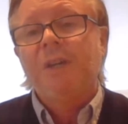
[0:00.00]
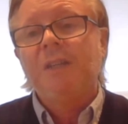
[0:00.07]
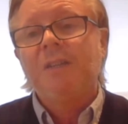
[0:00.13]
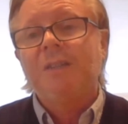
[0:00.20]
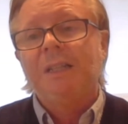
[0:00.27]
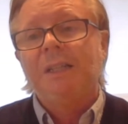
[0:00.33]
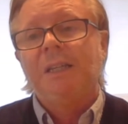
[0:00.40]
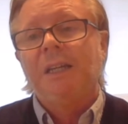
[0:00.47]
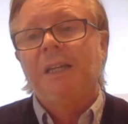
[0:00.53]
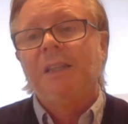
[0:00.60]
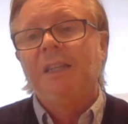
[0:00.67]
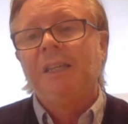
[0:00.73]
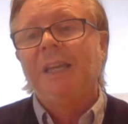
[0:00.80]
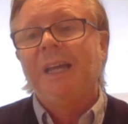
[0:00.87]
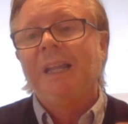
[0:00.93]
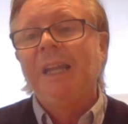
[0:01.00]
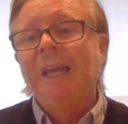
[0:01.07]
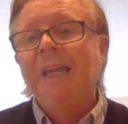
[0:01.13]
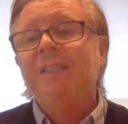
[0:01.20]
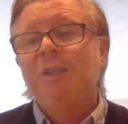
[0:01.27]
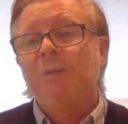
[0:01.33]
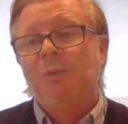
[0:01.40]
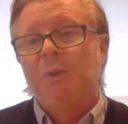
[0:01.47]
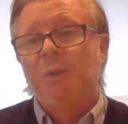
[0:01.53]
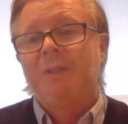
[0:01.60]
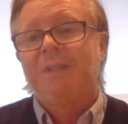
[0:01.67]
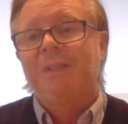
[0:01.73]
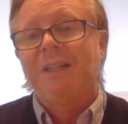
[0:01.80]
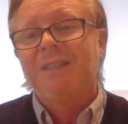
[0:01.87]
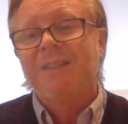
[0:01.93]
Firstly, in the innate
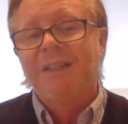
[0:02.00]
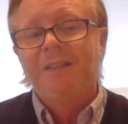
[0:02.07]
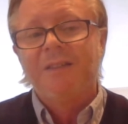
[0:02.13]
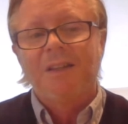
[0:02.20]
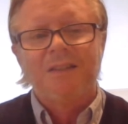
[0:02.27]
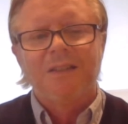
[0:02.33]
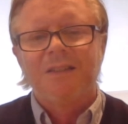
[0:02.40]
immune cells, these are